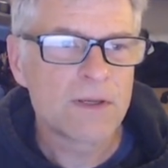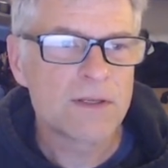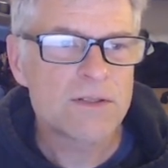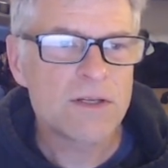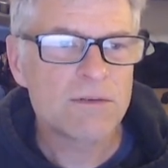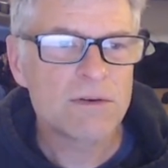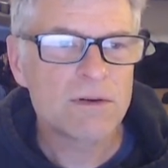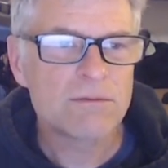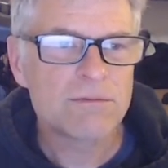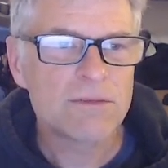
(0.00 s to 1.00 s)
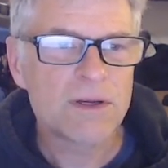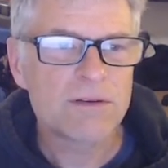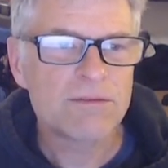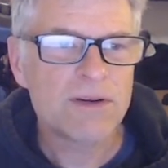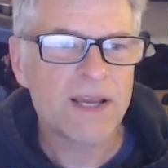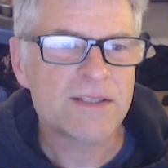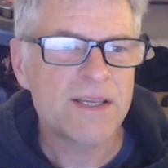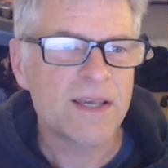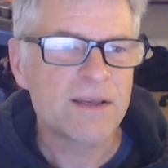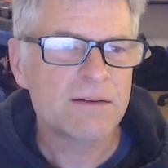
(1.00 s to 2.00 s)
instead of going flat
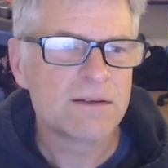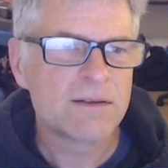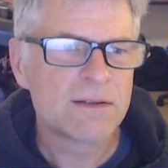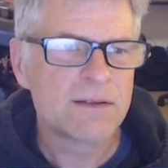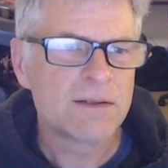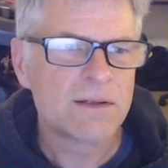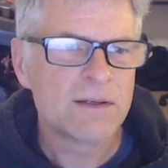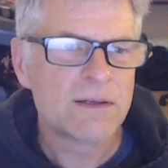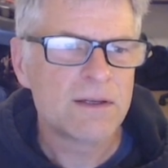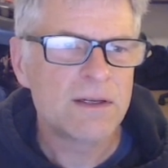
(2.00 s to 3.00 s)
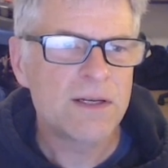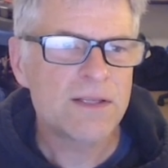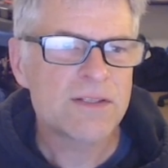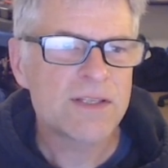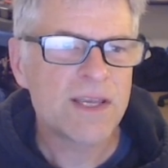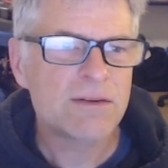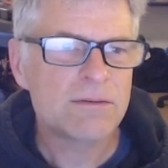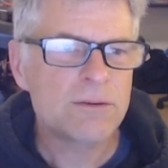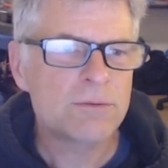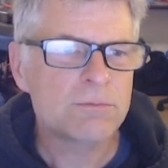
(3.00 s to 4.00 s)
here, let's say,
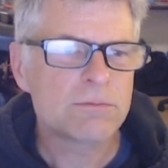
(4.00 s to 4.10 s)
oh,